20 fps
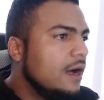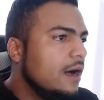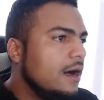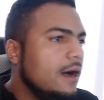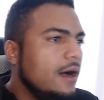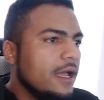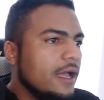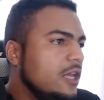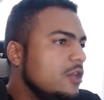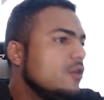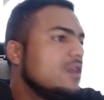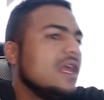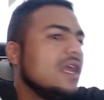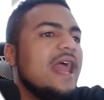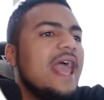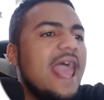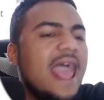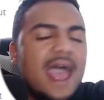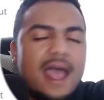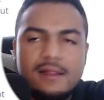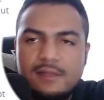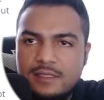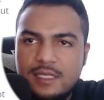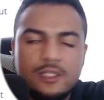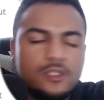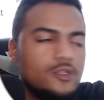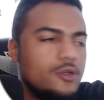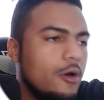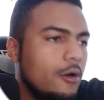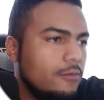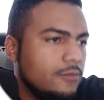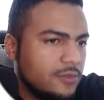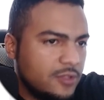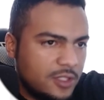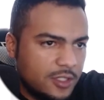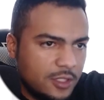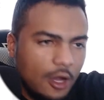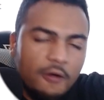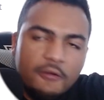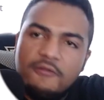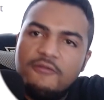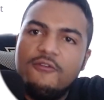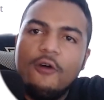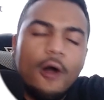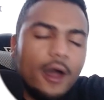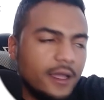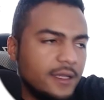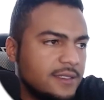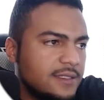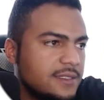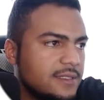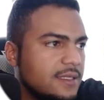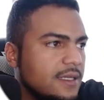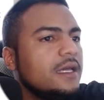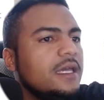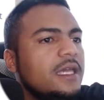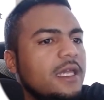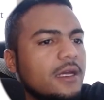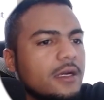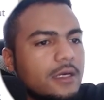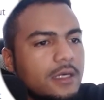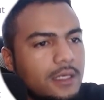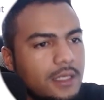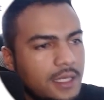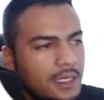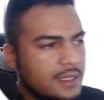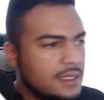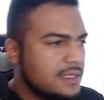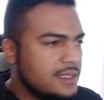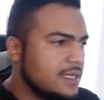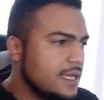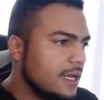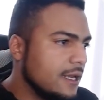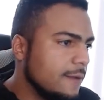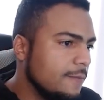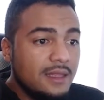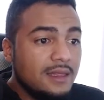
uh, and you can add the tones types of voice here in the setting.